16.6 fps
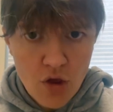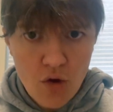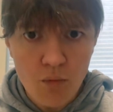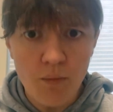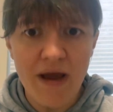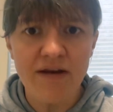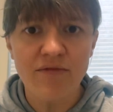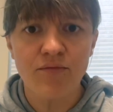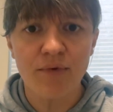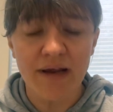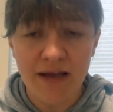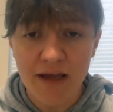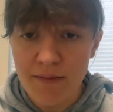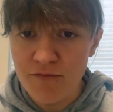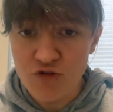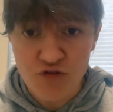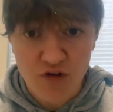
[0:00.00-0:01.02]
when
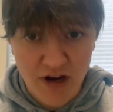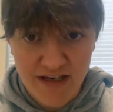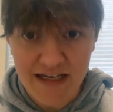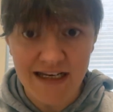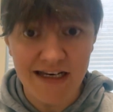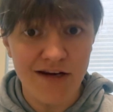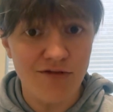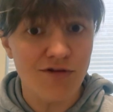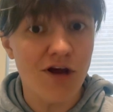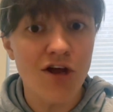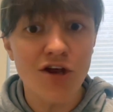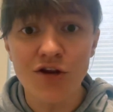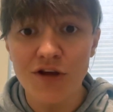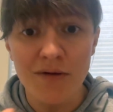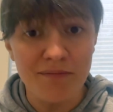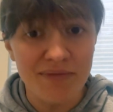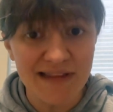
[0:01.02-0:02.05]
reconstructing and
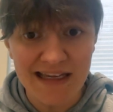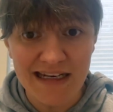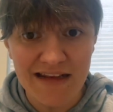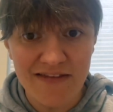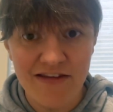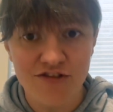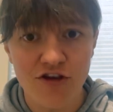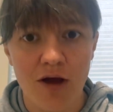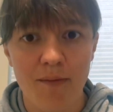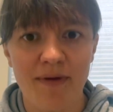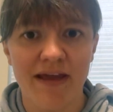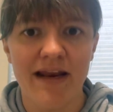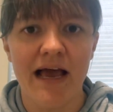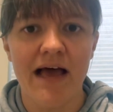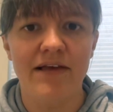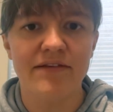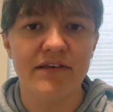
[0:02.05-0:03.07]
completing this topic
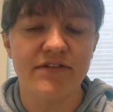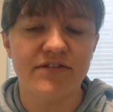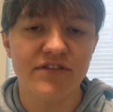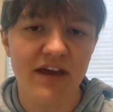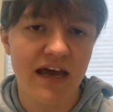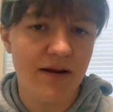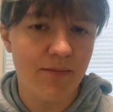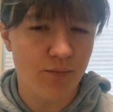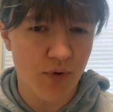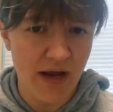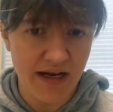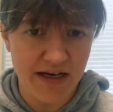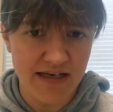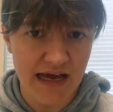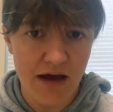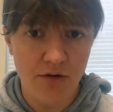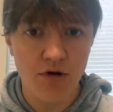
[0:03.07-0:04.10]
analysis to kind of
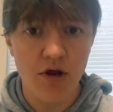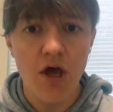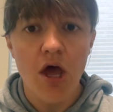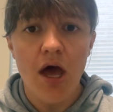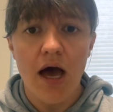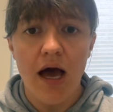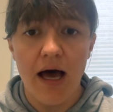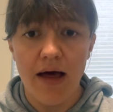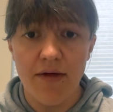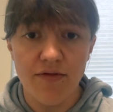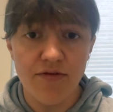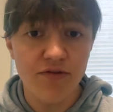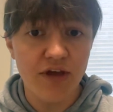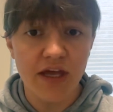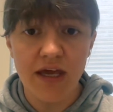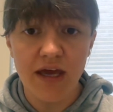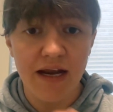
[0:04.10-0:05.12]
break down uh,
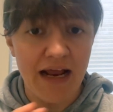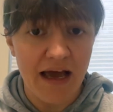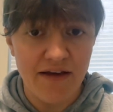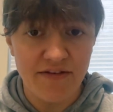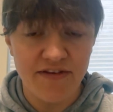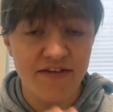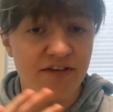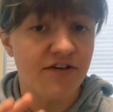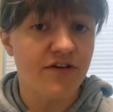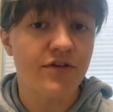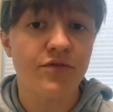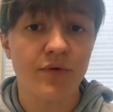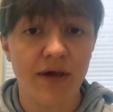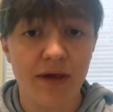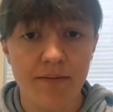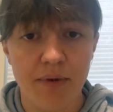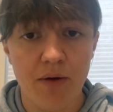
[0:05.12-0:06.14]
the analysis into
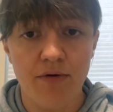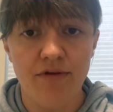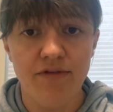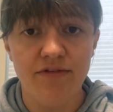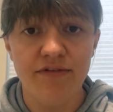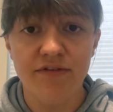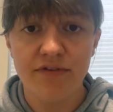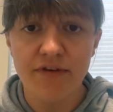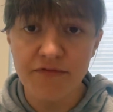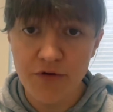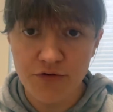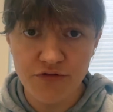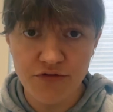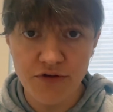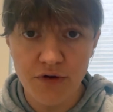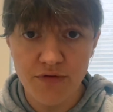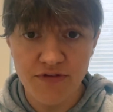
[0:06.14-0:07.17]
three components. The first
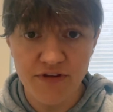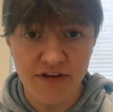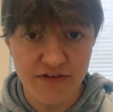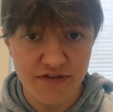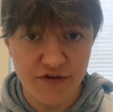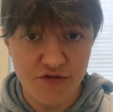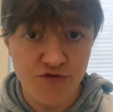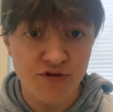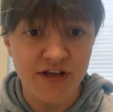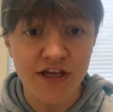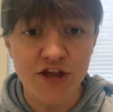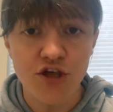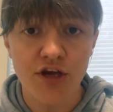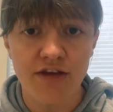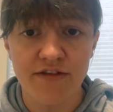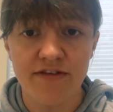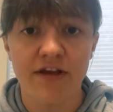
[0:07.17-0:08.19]
of those is the
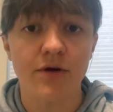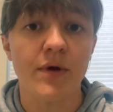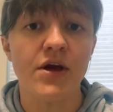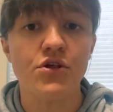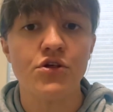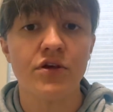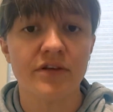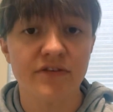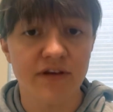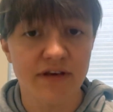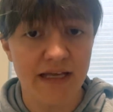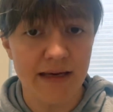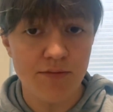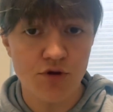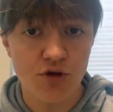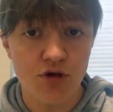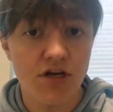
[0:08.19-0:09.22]
strategic considerations that
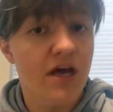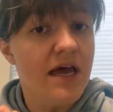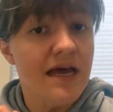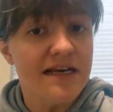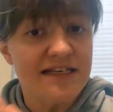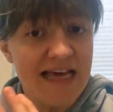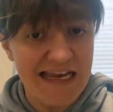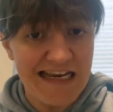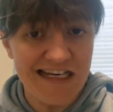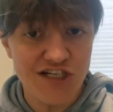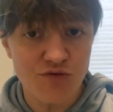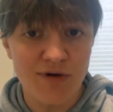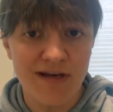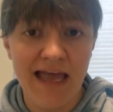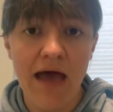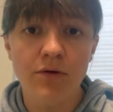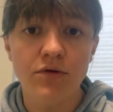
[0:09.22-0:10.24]
teams should take into
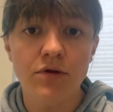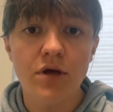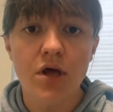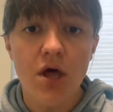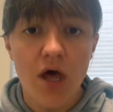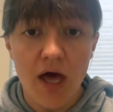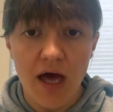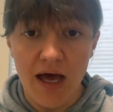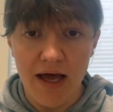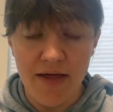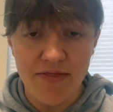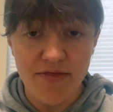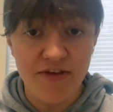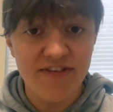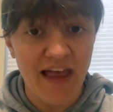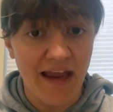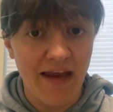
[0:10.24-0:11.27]
account. Uh,
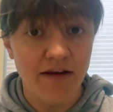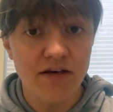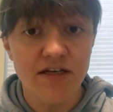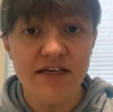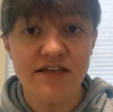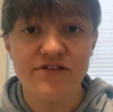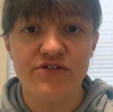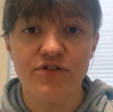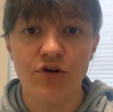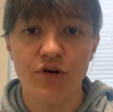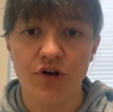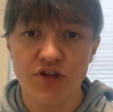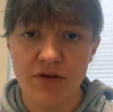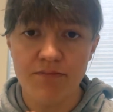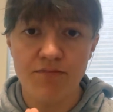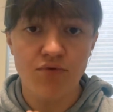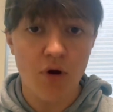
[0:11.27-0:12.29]
the second is to look
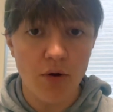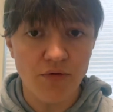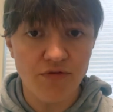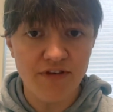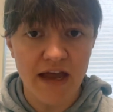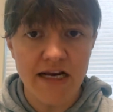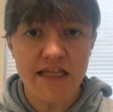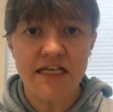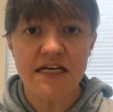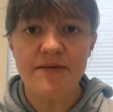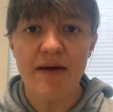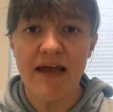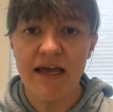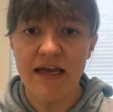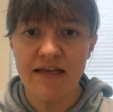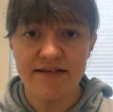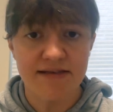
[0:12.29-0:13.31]
at the pro side of the
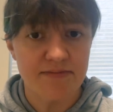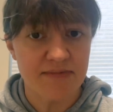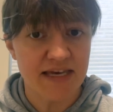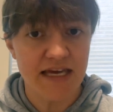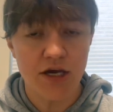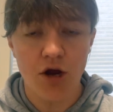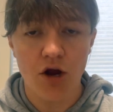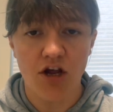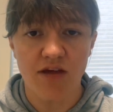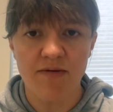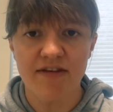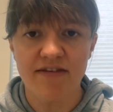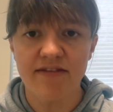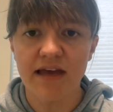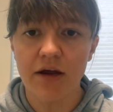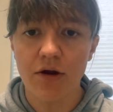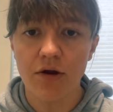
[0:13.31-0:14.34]
debate and some key
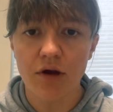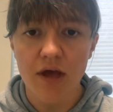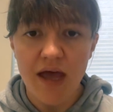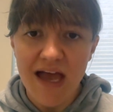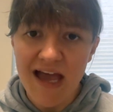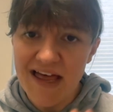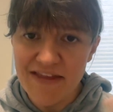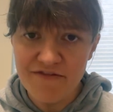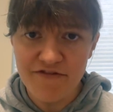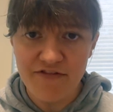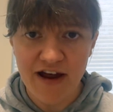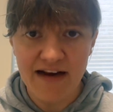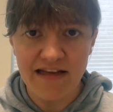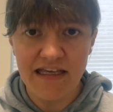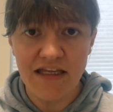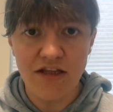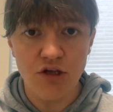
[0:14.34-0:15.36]
arguments there. And then
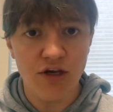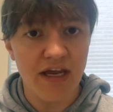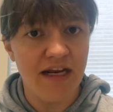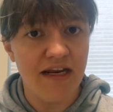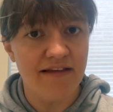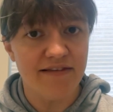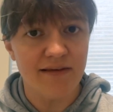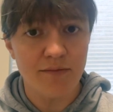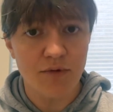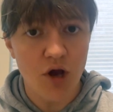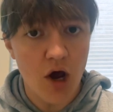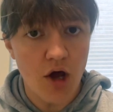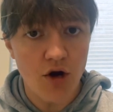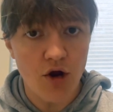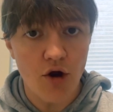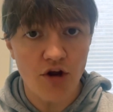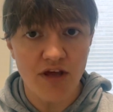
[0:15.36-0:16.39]
finally, looking at some
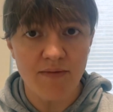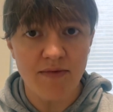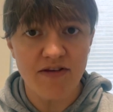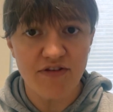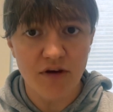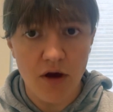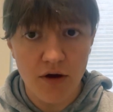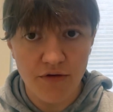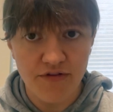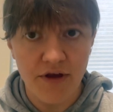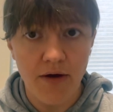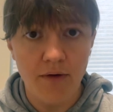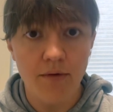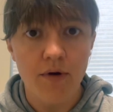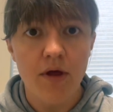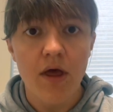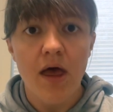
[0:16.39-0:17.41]
con arguments also.